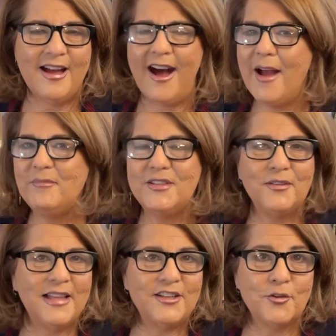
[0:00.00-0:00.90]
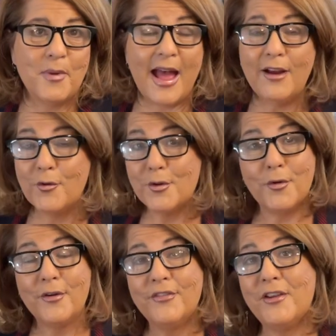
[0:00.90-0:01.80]
I'm so glad you're back, or,
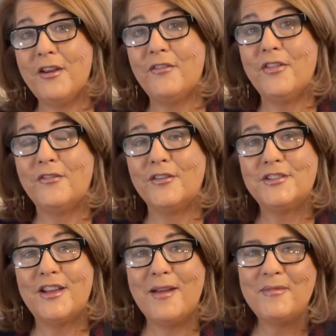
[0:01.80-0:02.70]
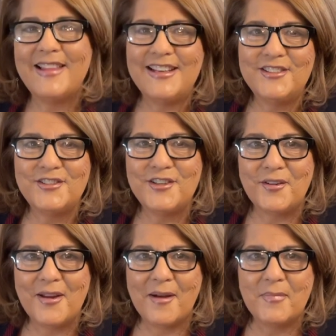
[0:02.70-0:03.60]
or if you're here for the first time, glad you
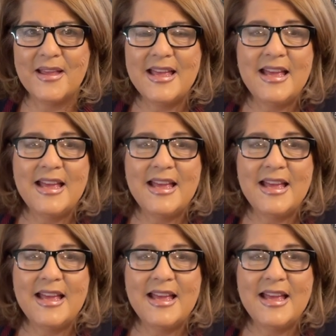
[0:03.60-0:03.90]
showed up.